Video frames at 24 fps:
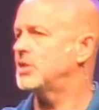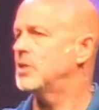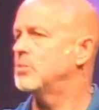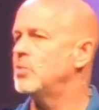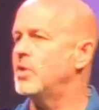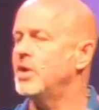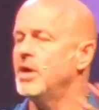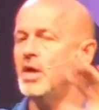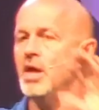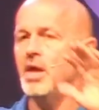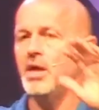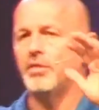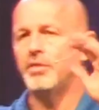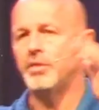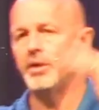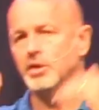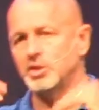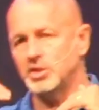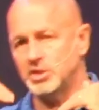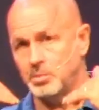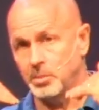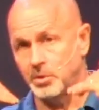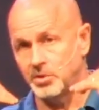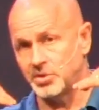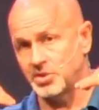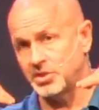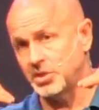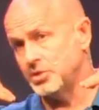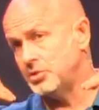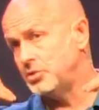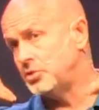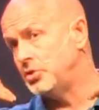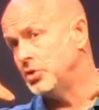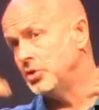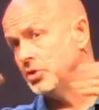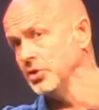in some way, they're supposed
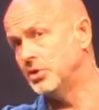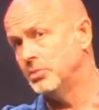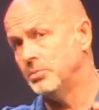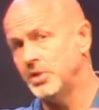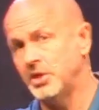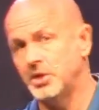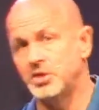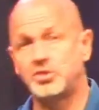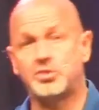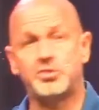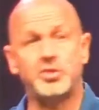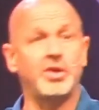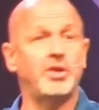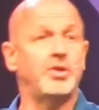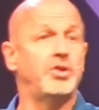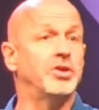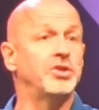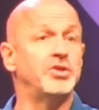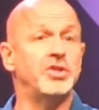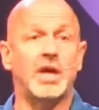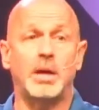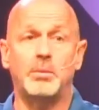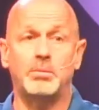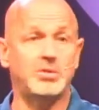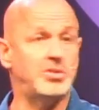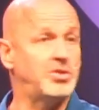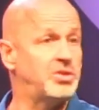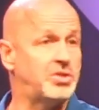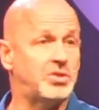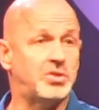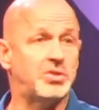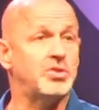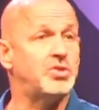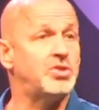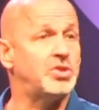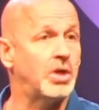to do the ministry and your job is
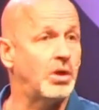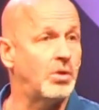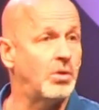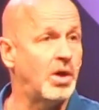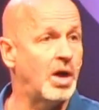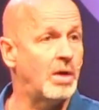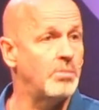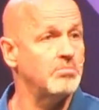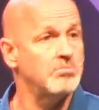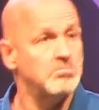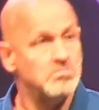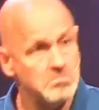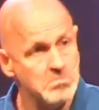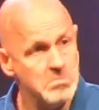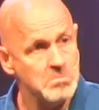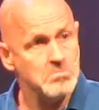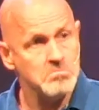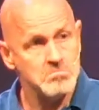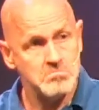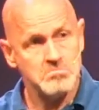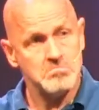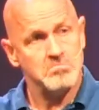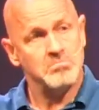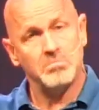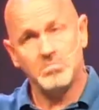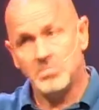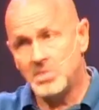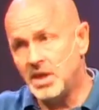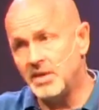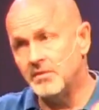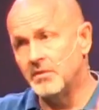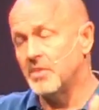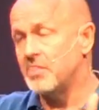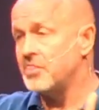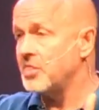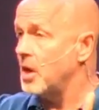just to show up
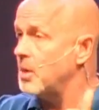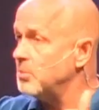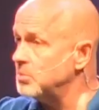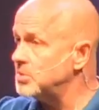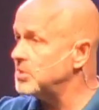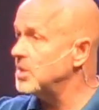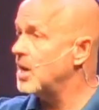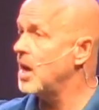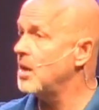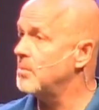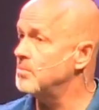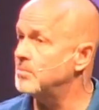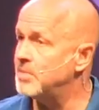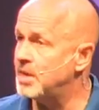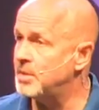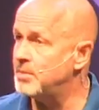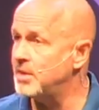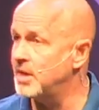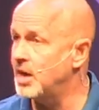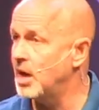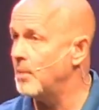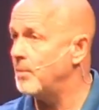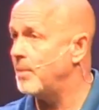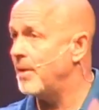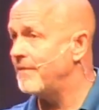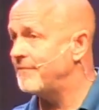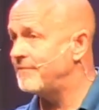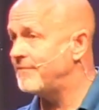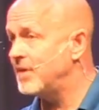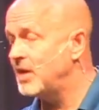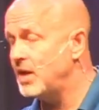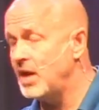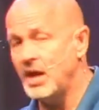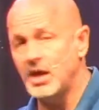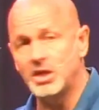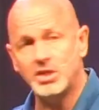give a thumbs up, maybe help out
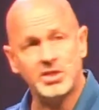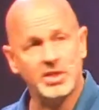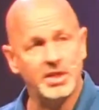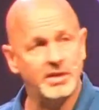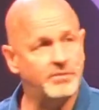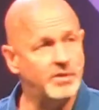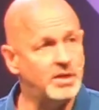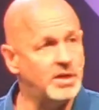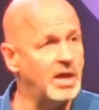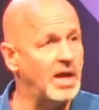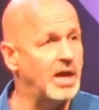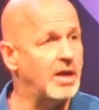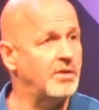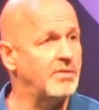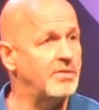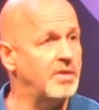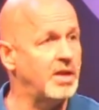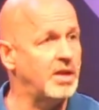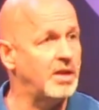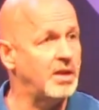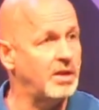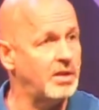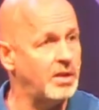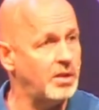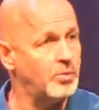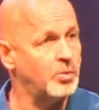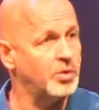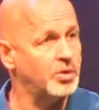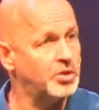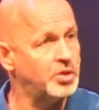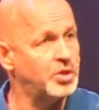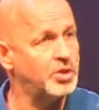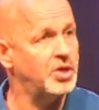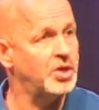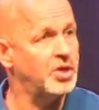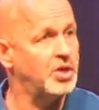financially every now and then
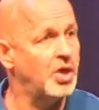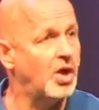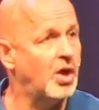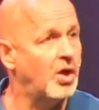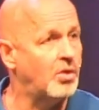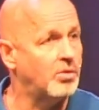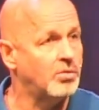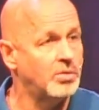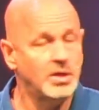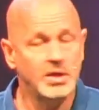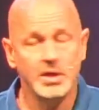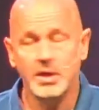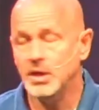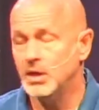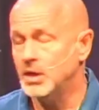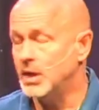we're good to go.